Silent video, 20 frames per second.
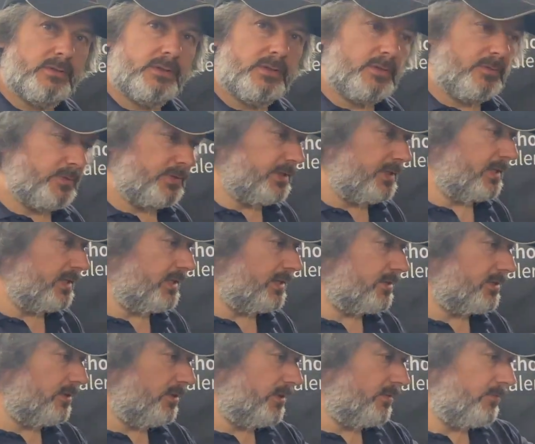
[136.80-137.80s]
and obviously it
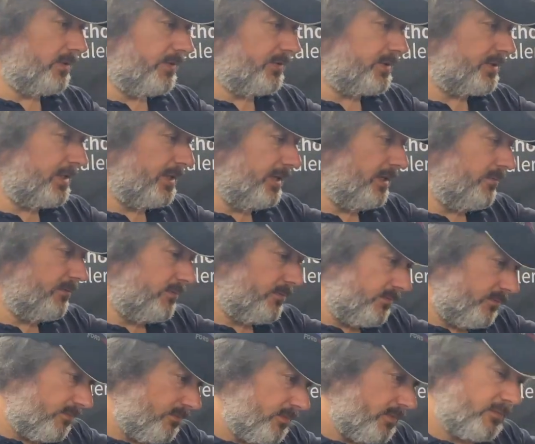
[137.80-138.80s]
gets hot, runs down,
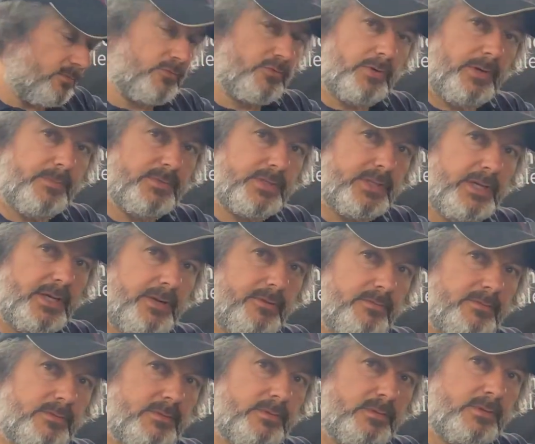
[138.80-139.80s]
drips
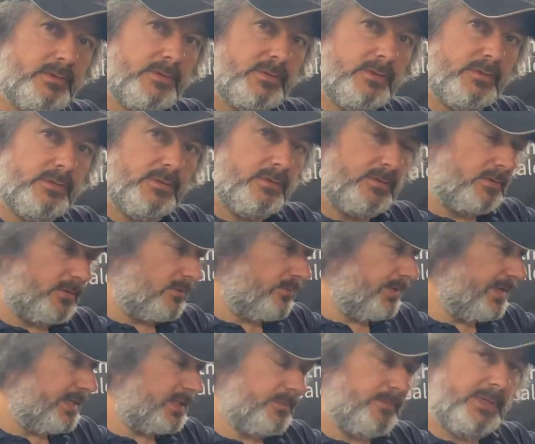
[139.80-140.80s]
down,
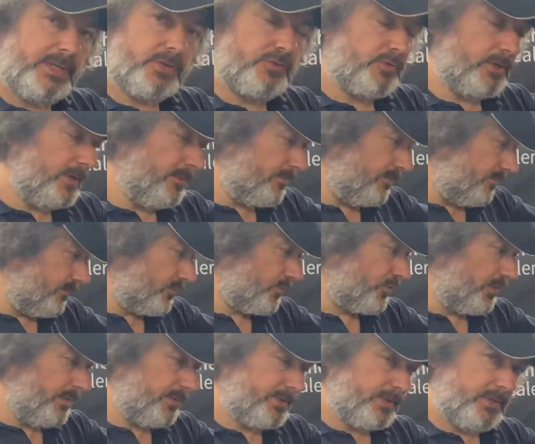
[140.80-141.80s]
creates a big drip,
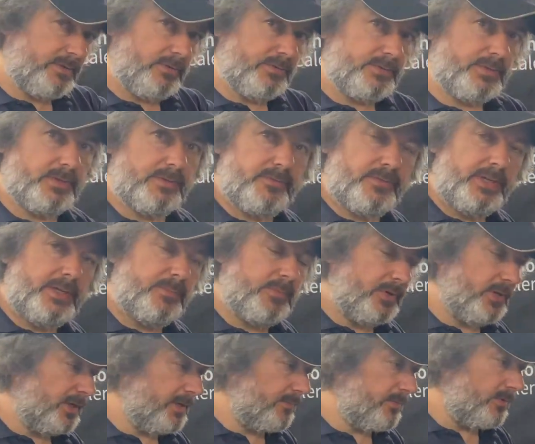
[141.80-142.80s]
drips down onto the feed
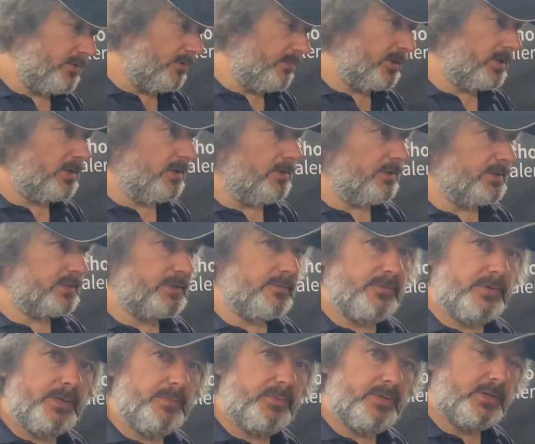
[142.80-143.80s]
pipe. Oh my god, it's the
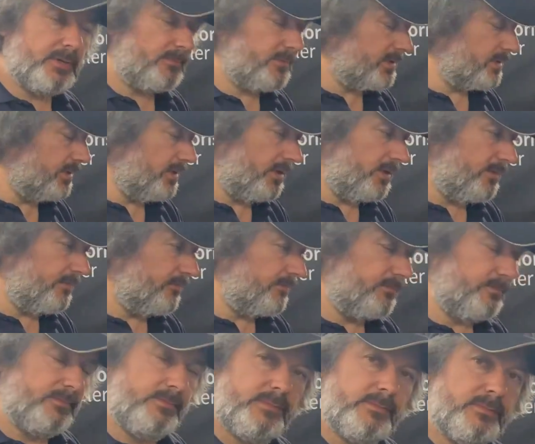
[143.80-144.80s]
feed pipe. It's not.
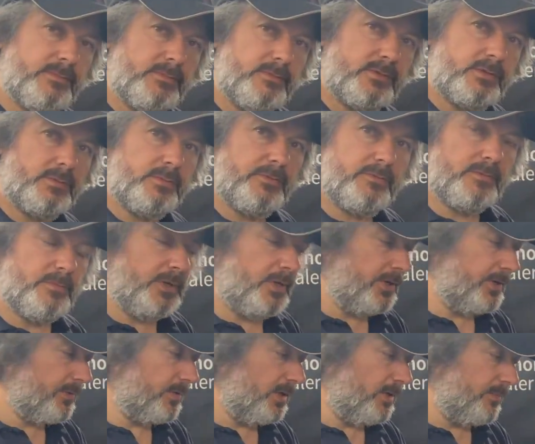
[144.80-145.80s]
It's coming from
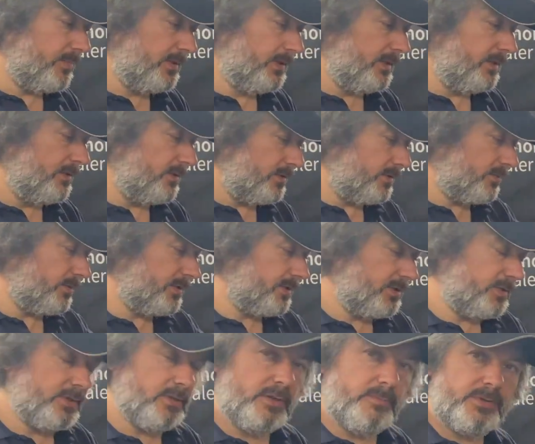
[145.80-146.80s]
higher up. So it's
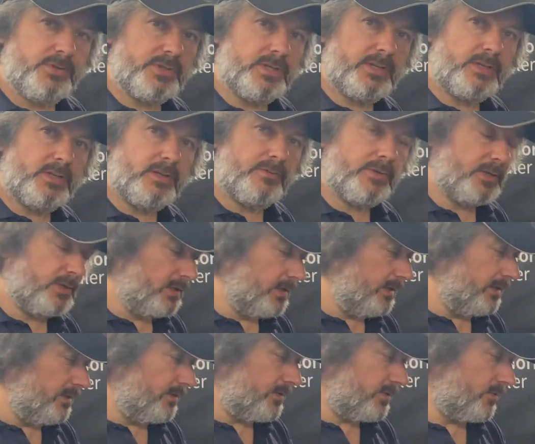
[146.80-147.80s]
the timing chain cover.
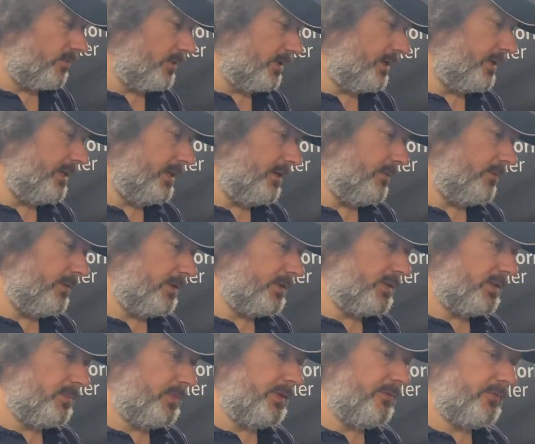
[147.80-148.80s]
So where this
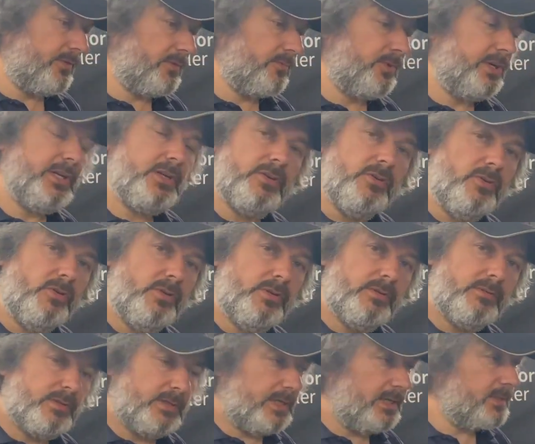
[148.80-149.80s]
has been in for the recall,
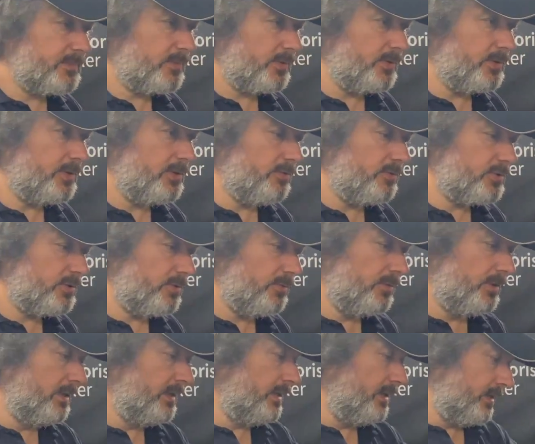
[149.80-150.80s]
as per usual,
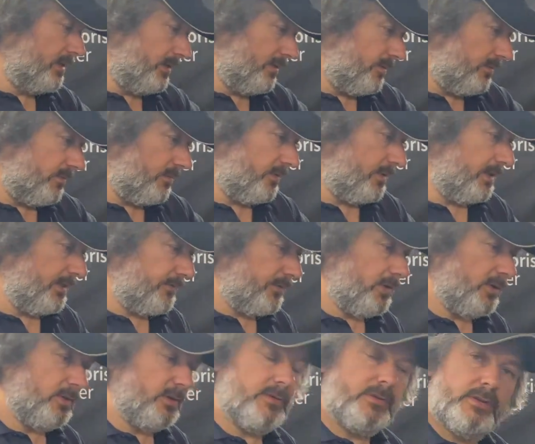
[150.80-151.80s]
where they've
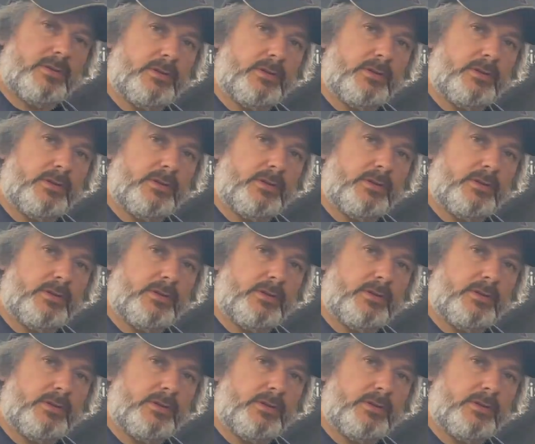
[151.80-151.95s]
not